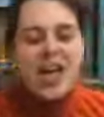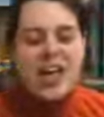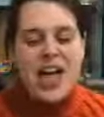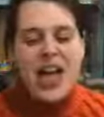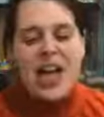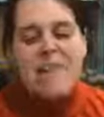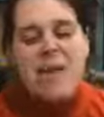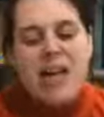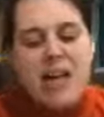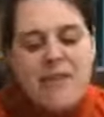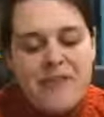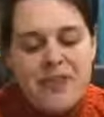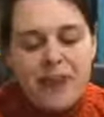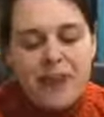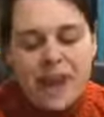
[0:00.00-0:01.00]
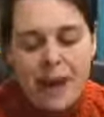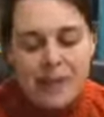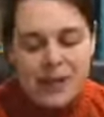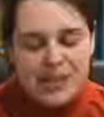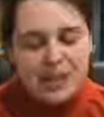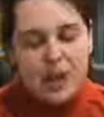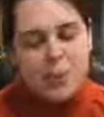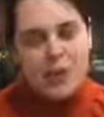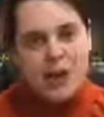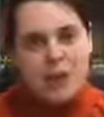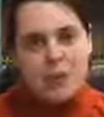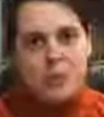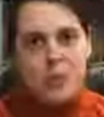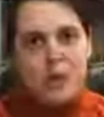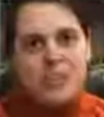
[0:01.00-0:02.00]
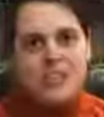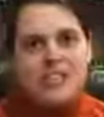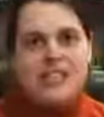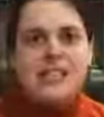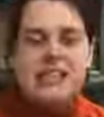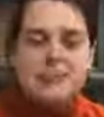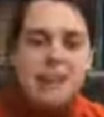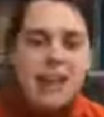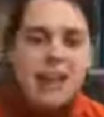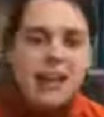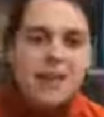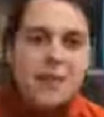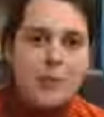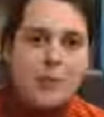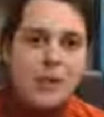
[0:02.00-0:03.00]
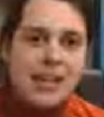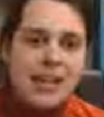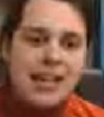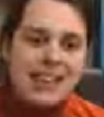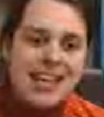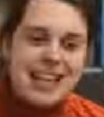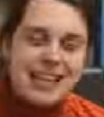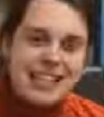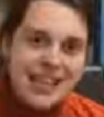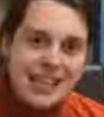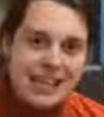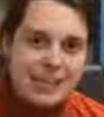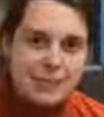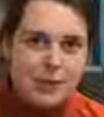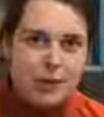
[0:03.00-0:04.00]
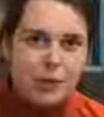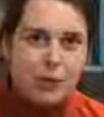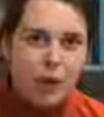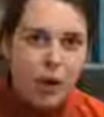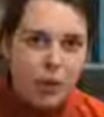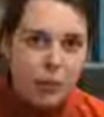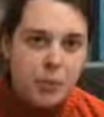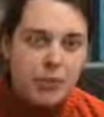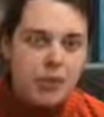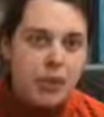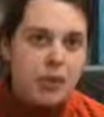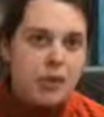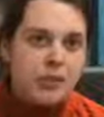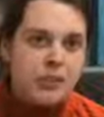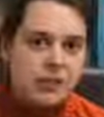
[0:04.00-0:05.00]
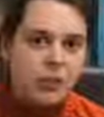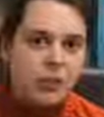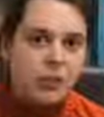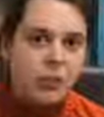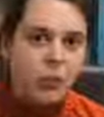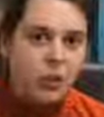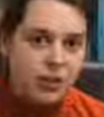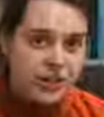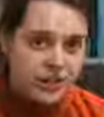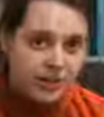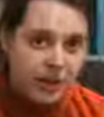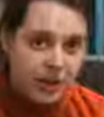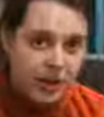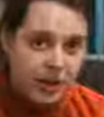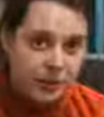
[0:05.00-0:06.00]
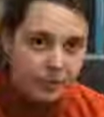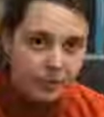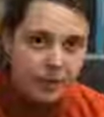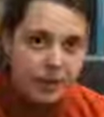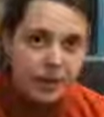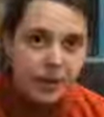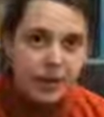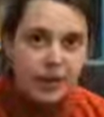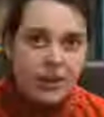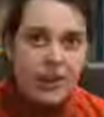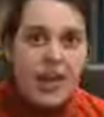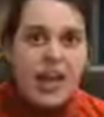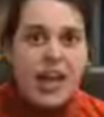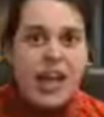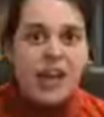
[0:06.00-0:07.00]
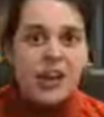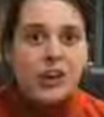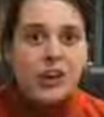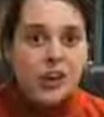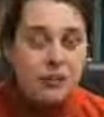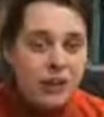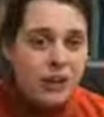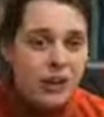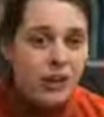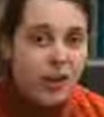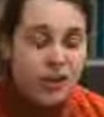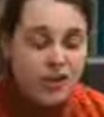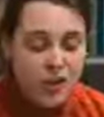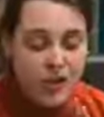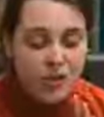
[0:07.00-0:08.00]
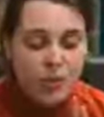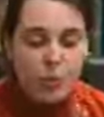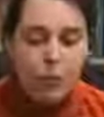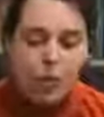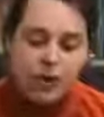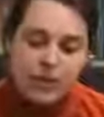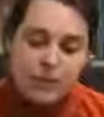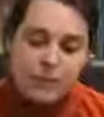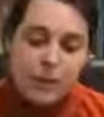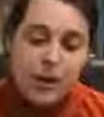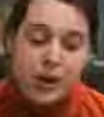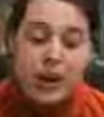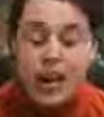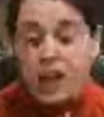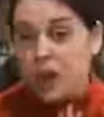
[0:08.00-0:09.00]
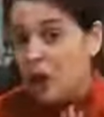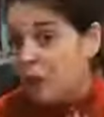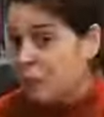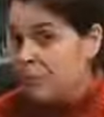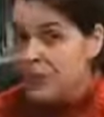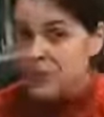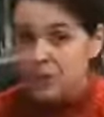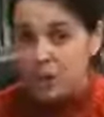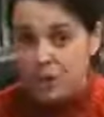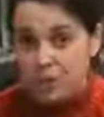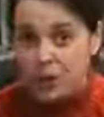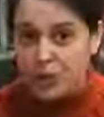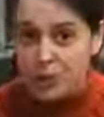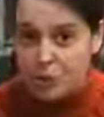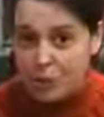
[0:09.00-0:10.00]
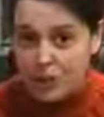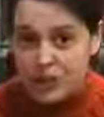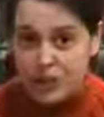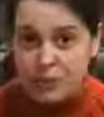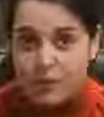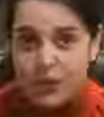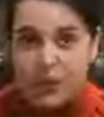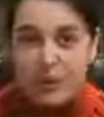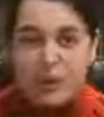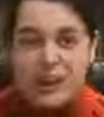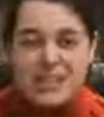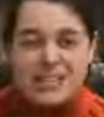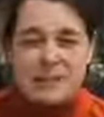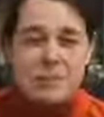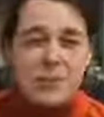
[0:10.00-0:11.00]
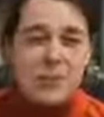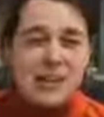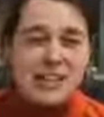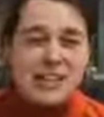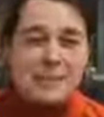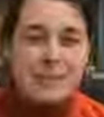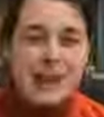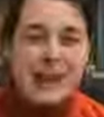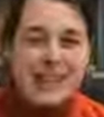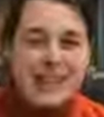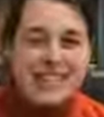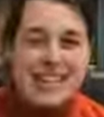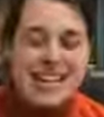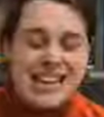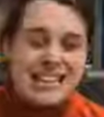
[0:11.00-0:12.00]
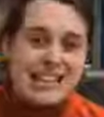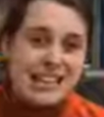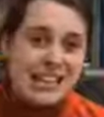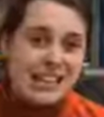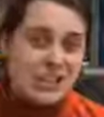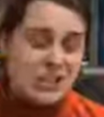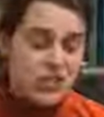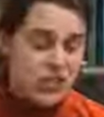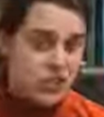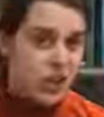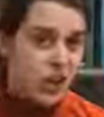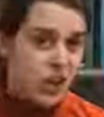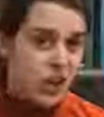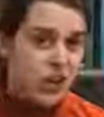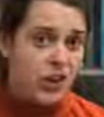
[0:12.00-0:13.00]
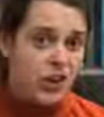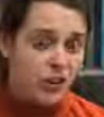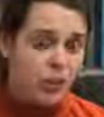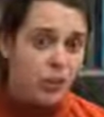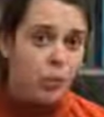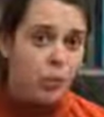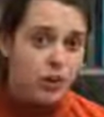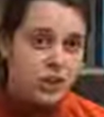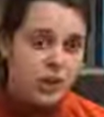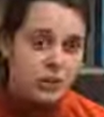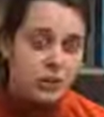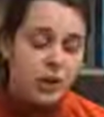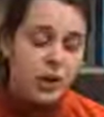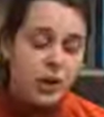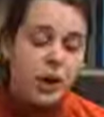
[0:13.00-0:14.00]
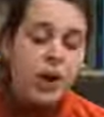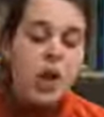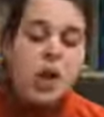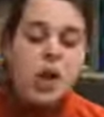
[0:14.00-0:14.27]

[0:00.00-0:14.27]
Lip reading: If your nappies are coming out of the wash still smelling of ammonia, that tells me you're probably not using enough washing powder. It could be not enough washing powder, it could be too much washing powder. When it's ammonia smell, I tend to think it's just not enough washing powder.